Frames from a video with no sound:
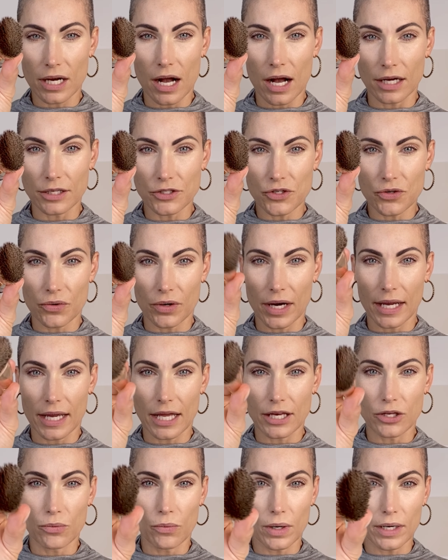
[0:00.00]
contouring,
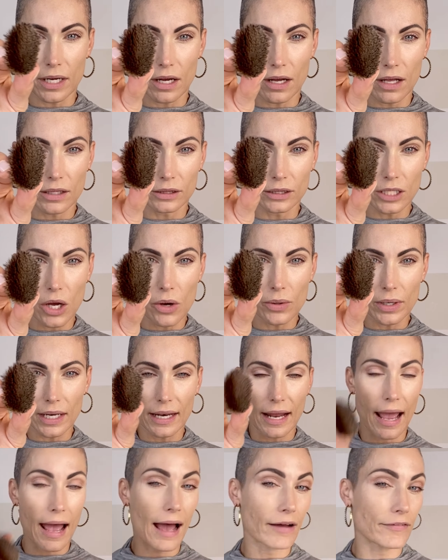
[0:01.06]
and you wanna load
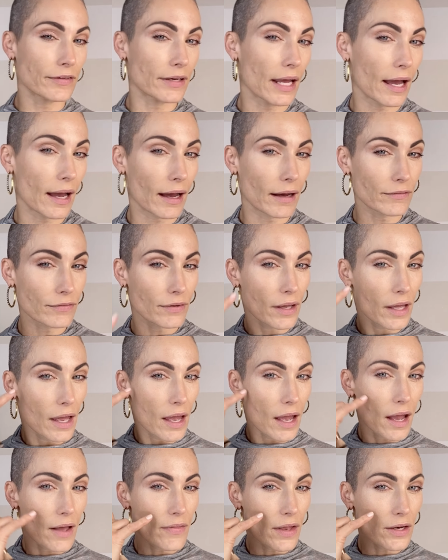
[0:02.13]
it half and half.
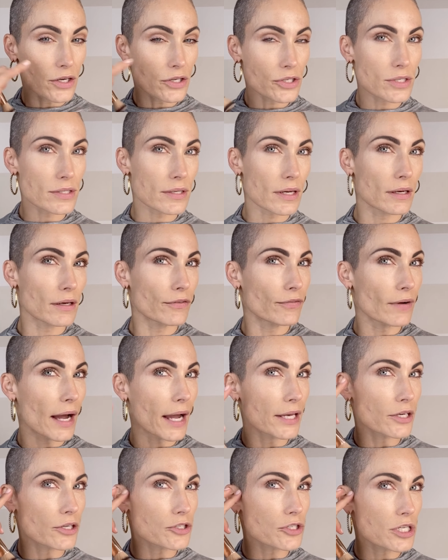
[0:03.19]
And then you're just gonna
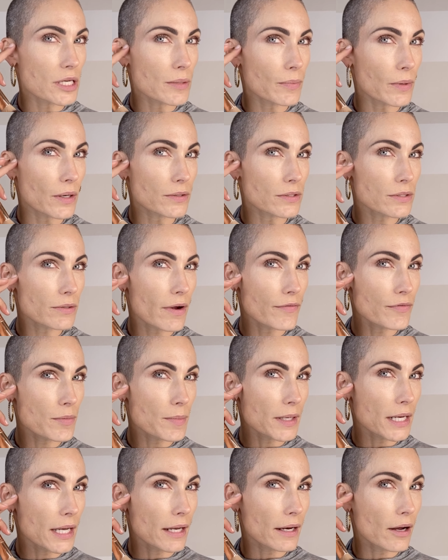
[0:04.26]
find your cheekbone. So
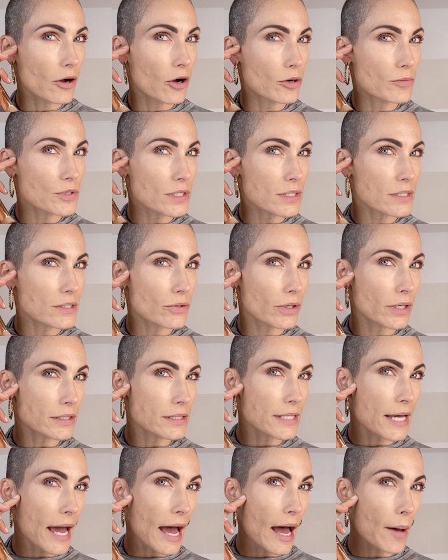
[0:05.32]
everybody at home, just sort of
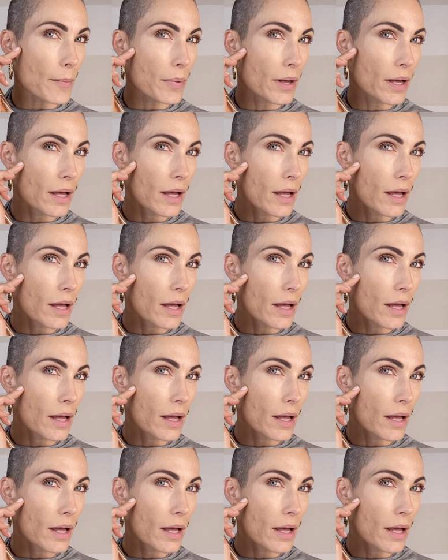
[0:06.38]
tap